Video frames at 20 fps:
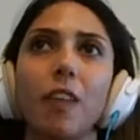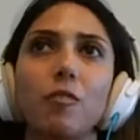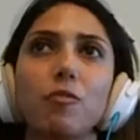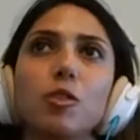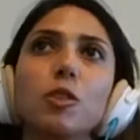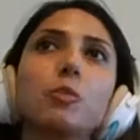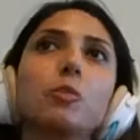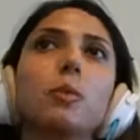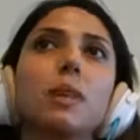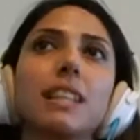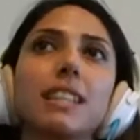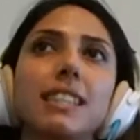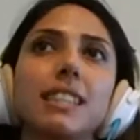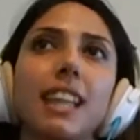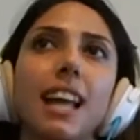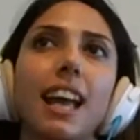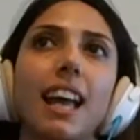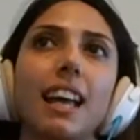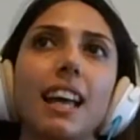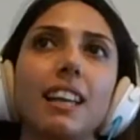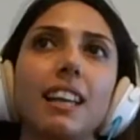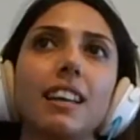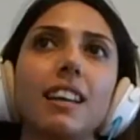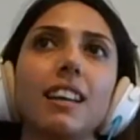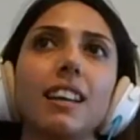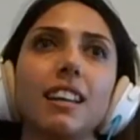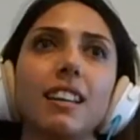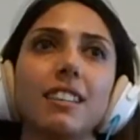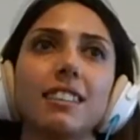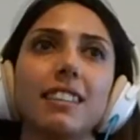would we say
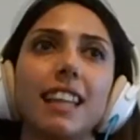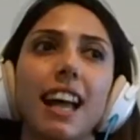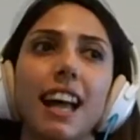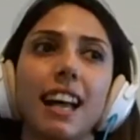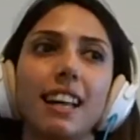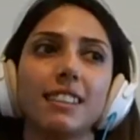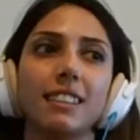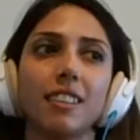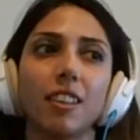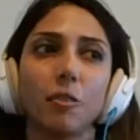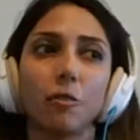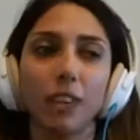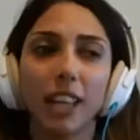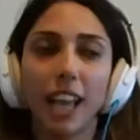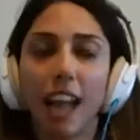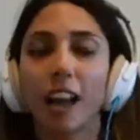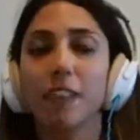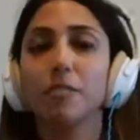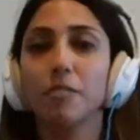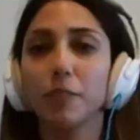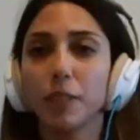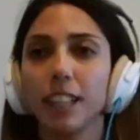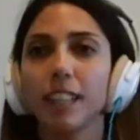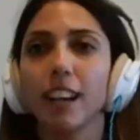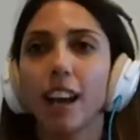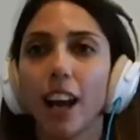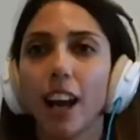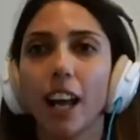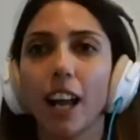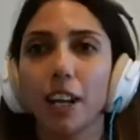that we have really
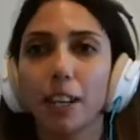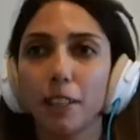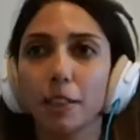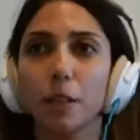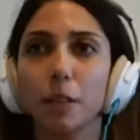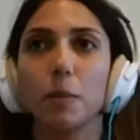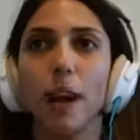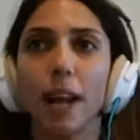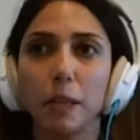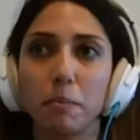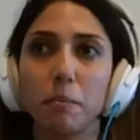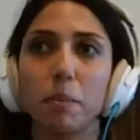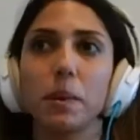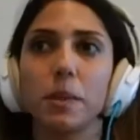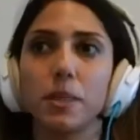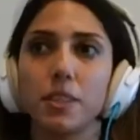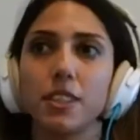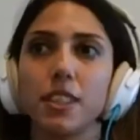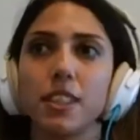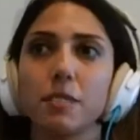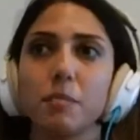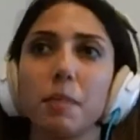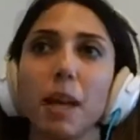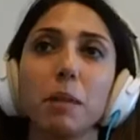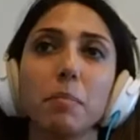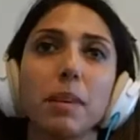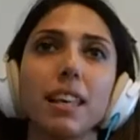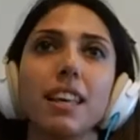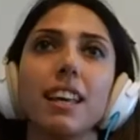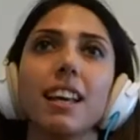hired the right person?
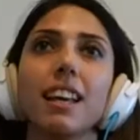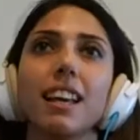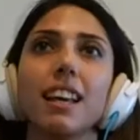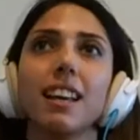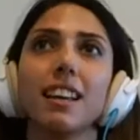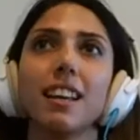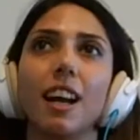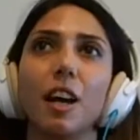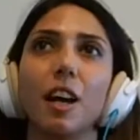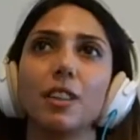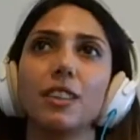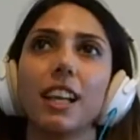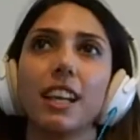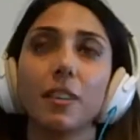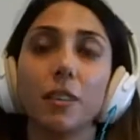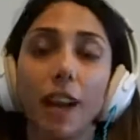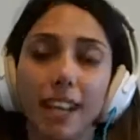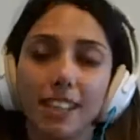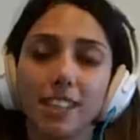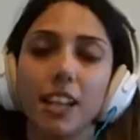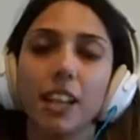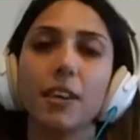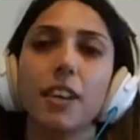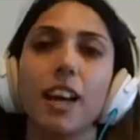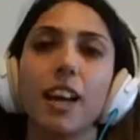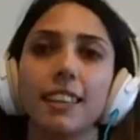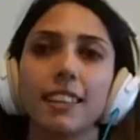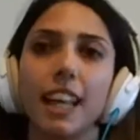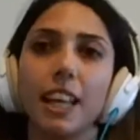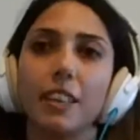Maybe the
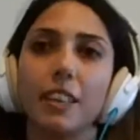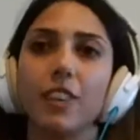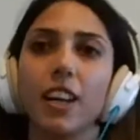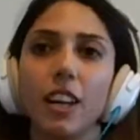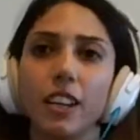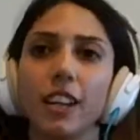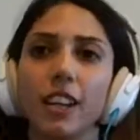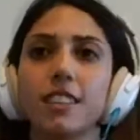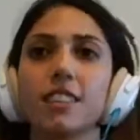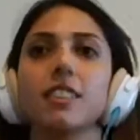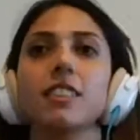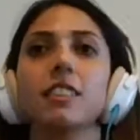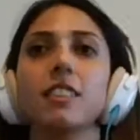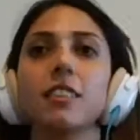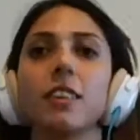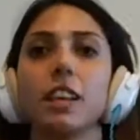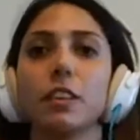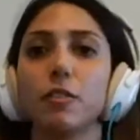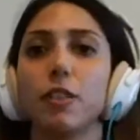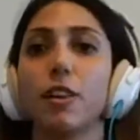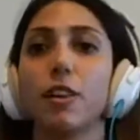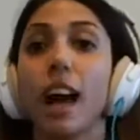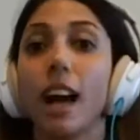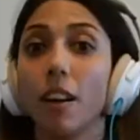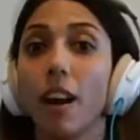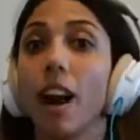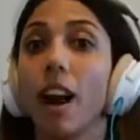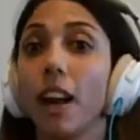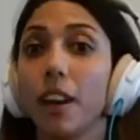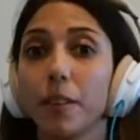criteria that we are considering for our
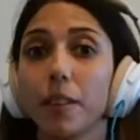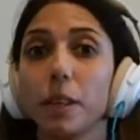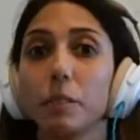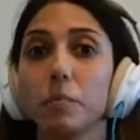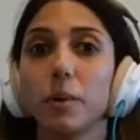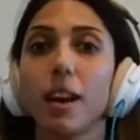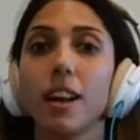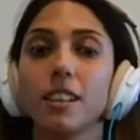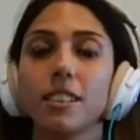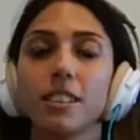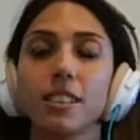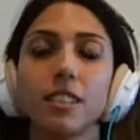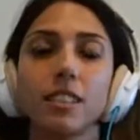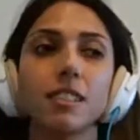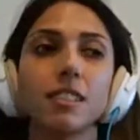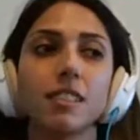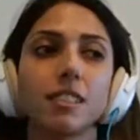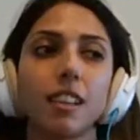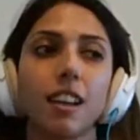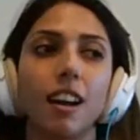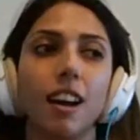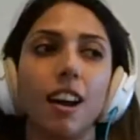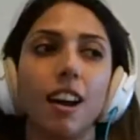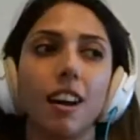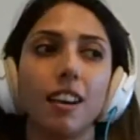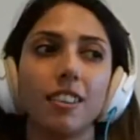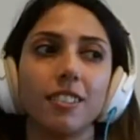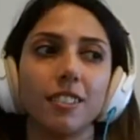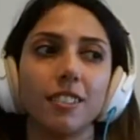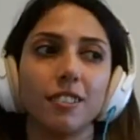hiring process
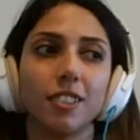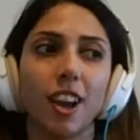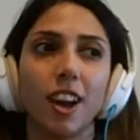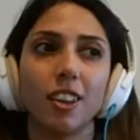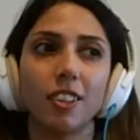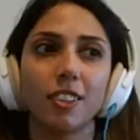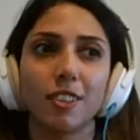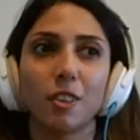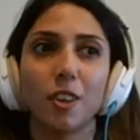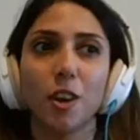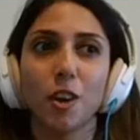are not